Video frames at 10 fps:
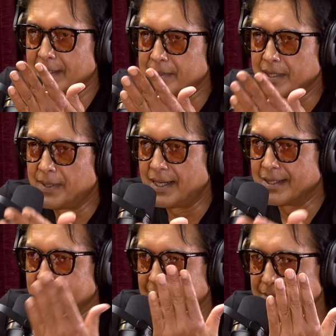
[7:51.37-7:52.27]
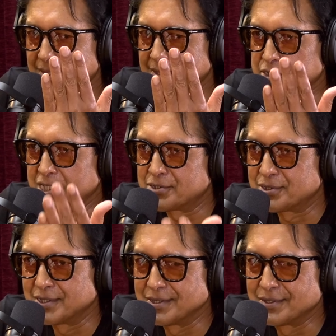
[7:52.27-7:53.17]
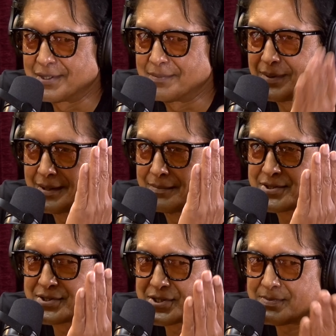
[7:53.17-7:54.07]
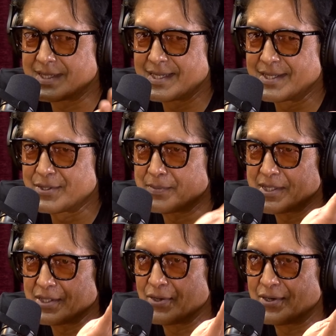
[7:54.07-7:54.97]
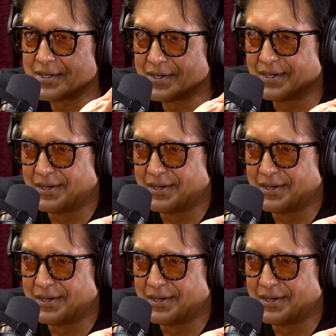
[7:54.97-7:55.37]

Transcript: be a pilot, be a general, or be a businessman, or be a lawyer,